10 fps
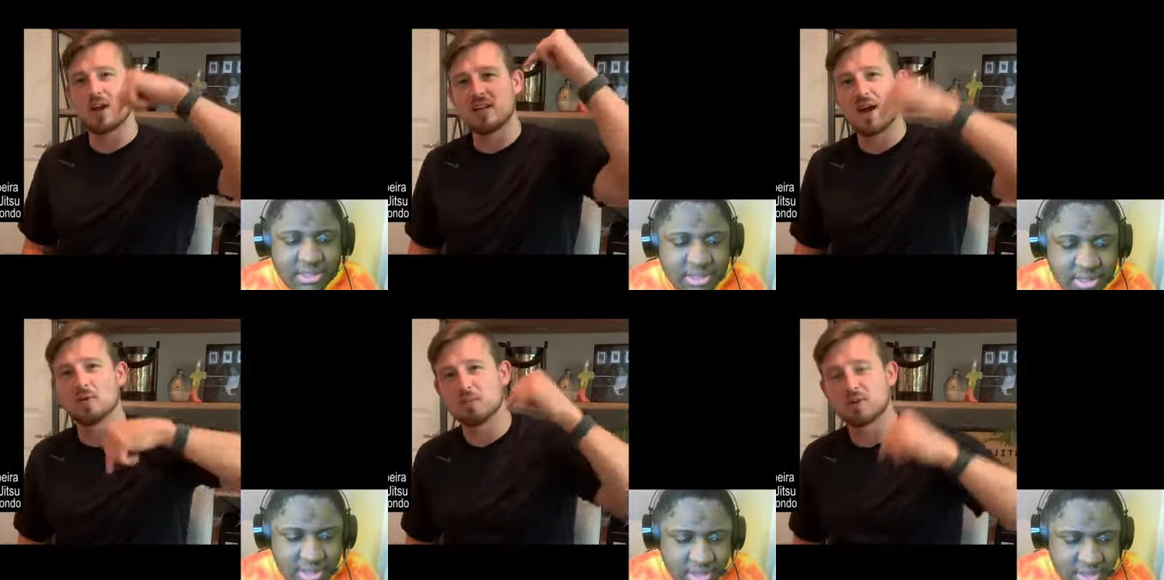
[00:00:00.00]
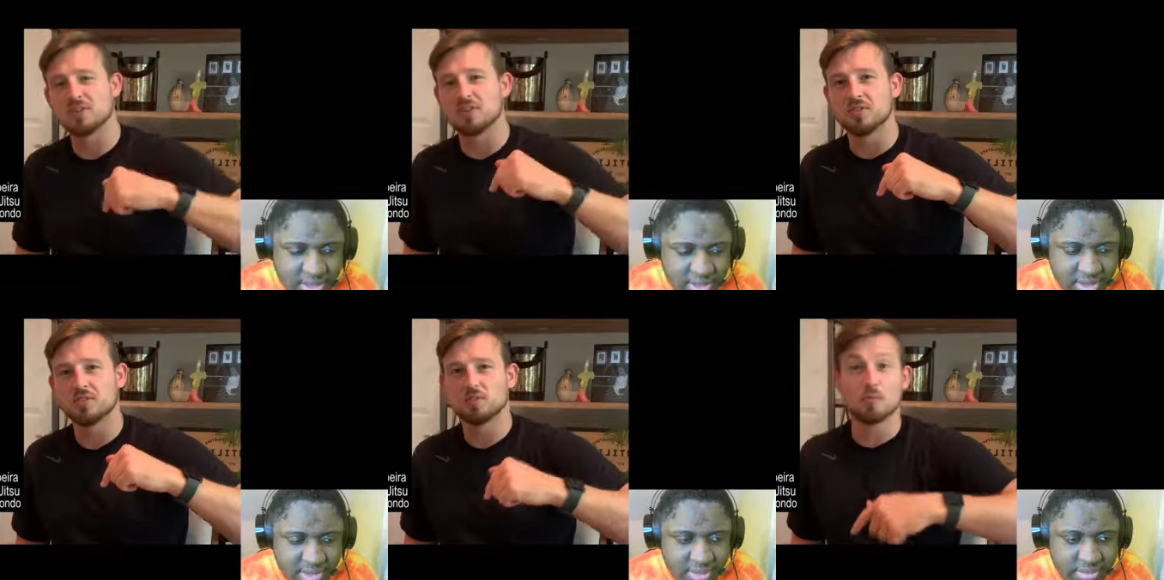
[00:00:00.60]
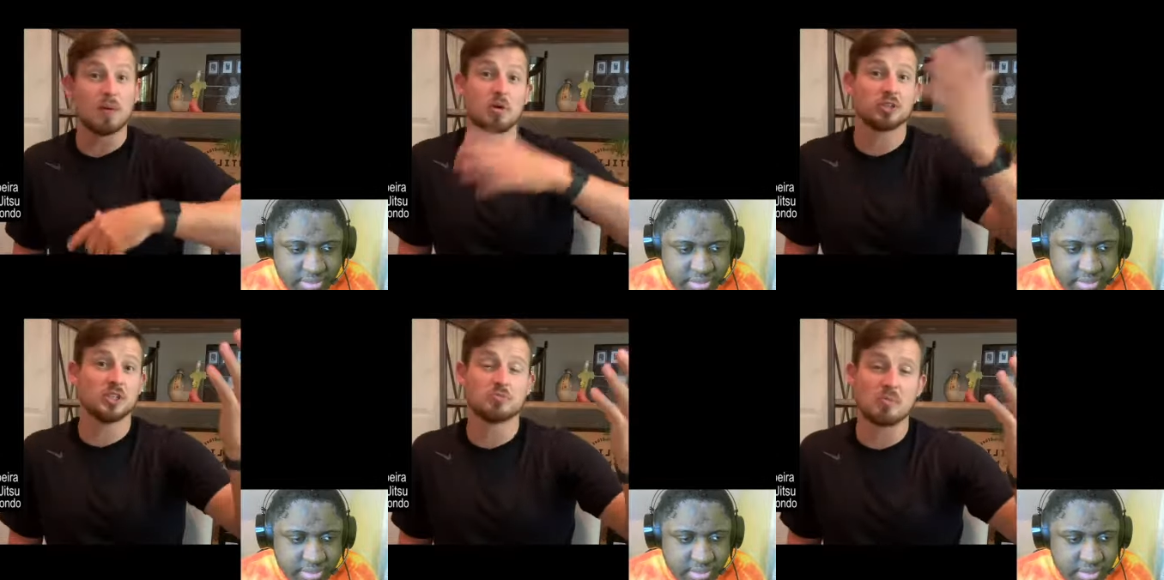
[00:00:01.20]
Speaker 1: now in the present. So maybe I'll
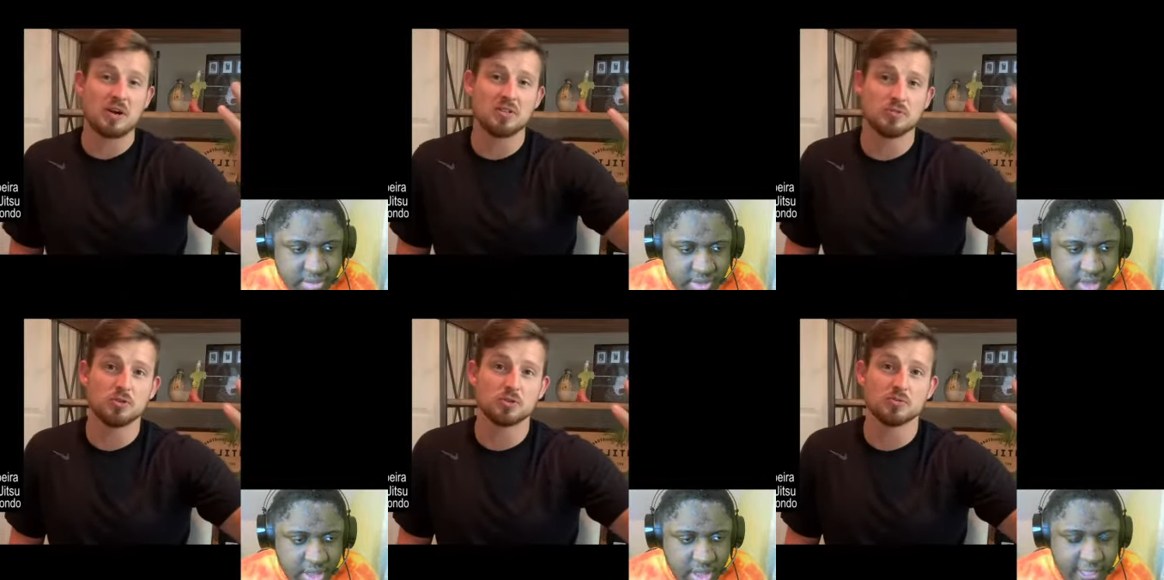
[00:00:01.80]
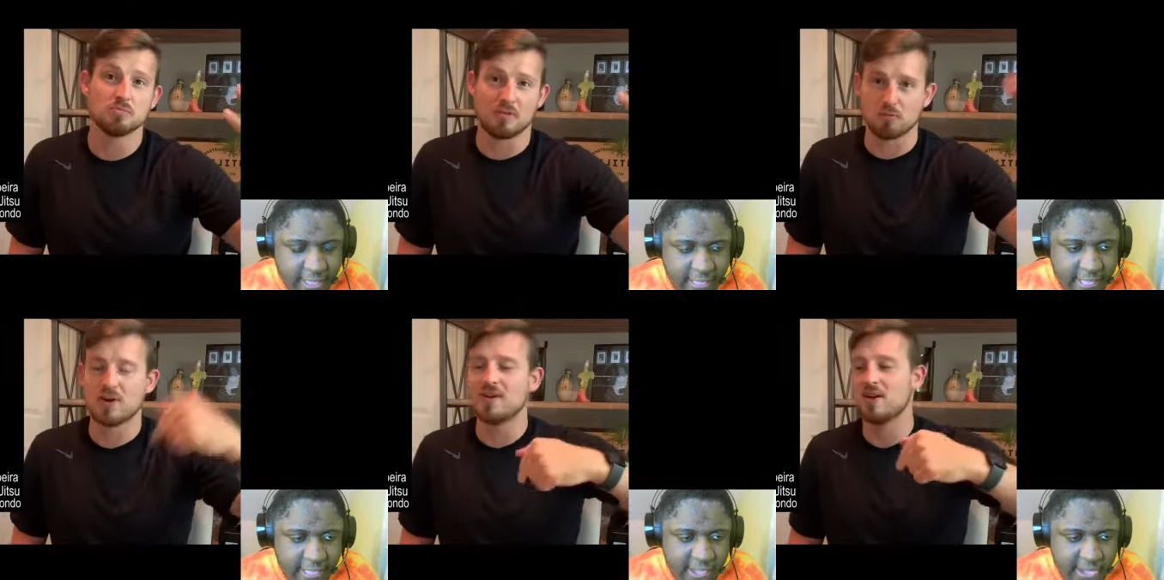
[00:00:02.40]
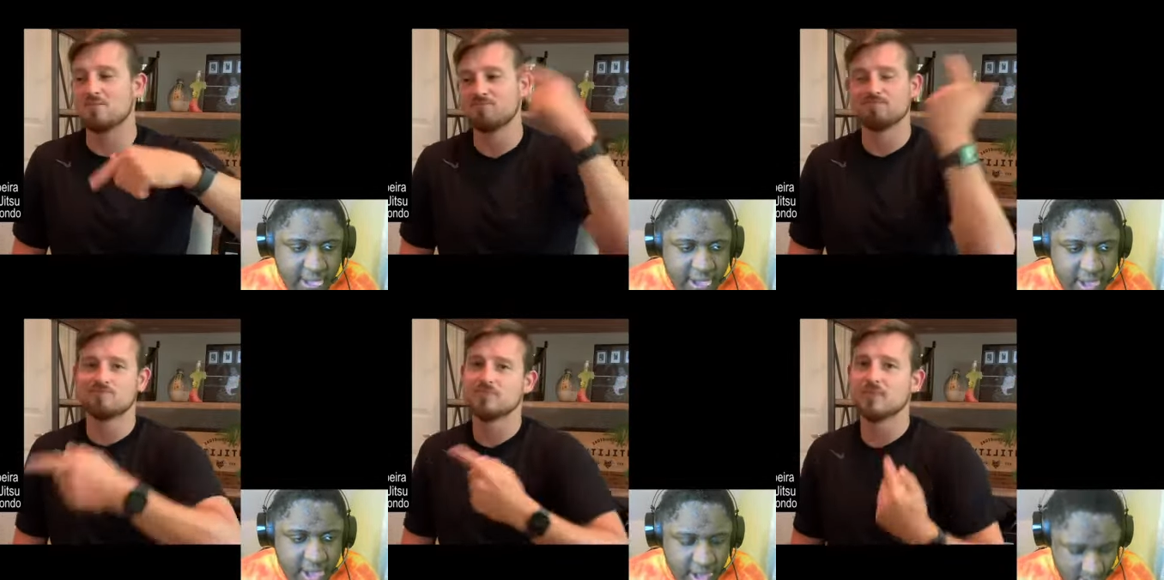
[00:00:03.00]
change my mind in the future, but for right now,
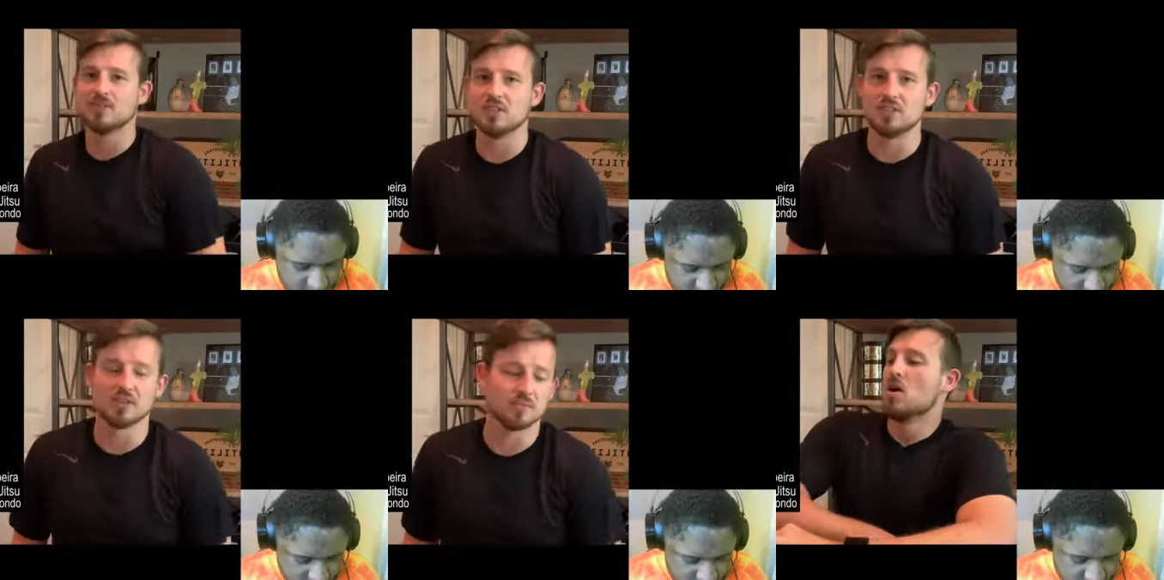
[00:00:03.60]
D tier.